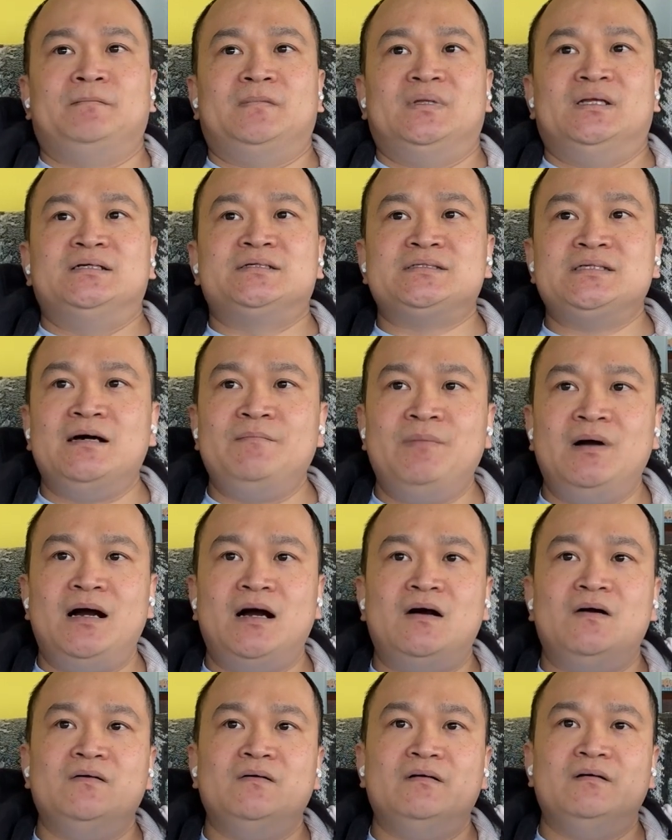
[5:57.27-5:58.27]

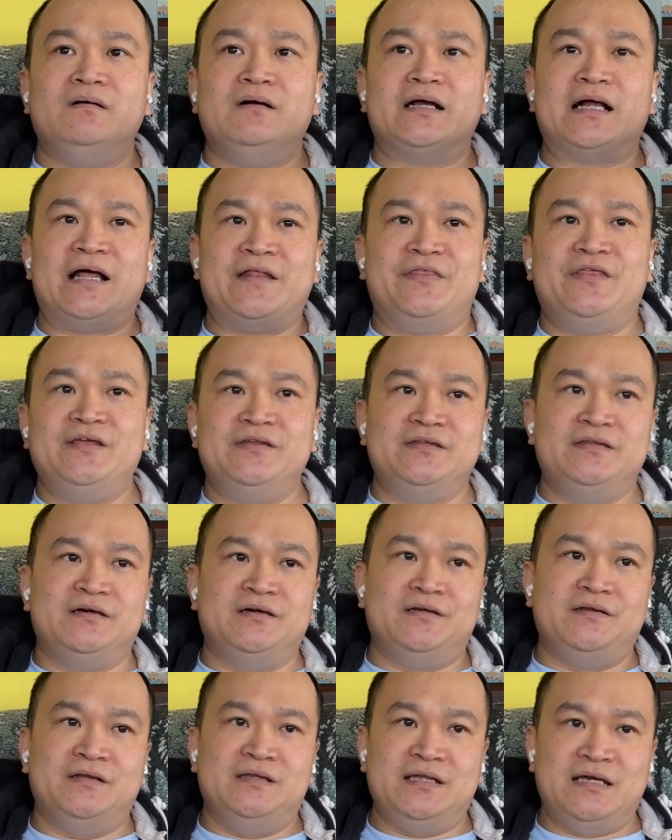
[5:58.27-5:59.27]
somehow I think
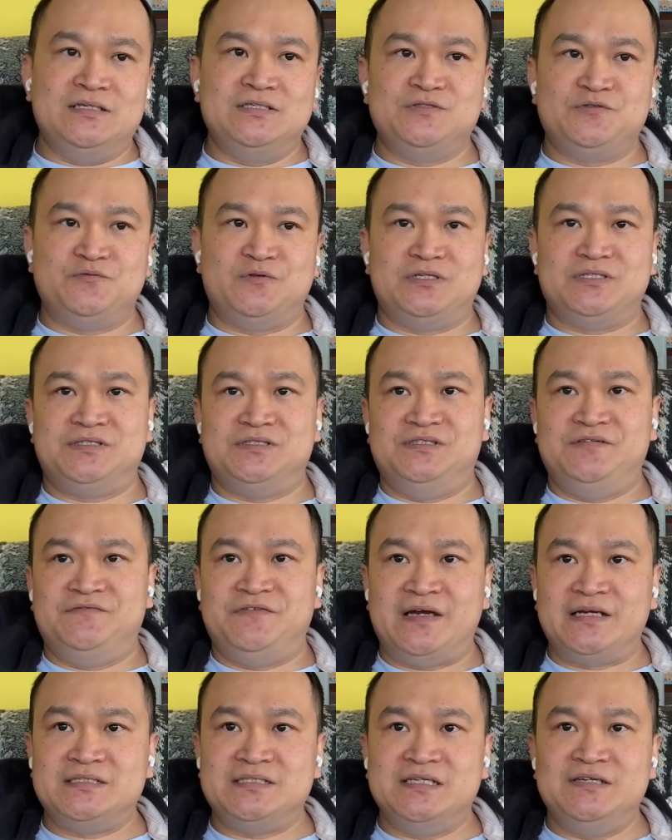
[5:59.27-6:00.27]
the lens was
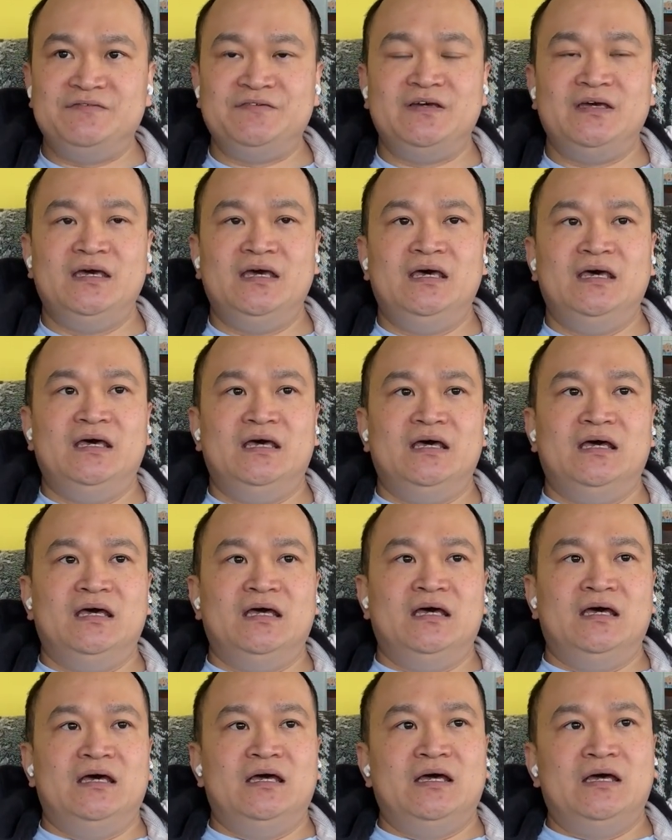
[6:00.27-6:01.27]
defective.
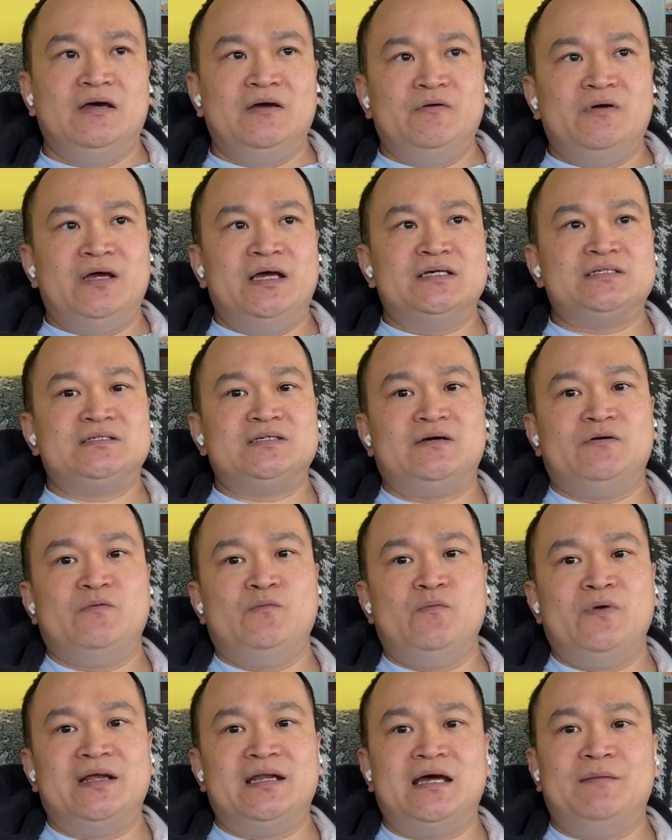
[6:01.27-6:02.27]
As
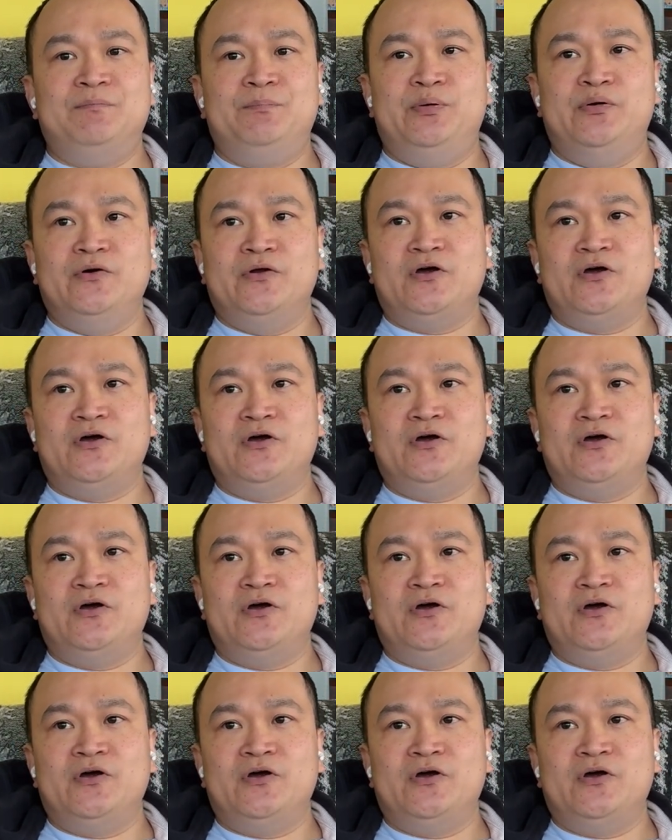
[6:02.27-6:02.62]
when I put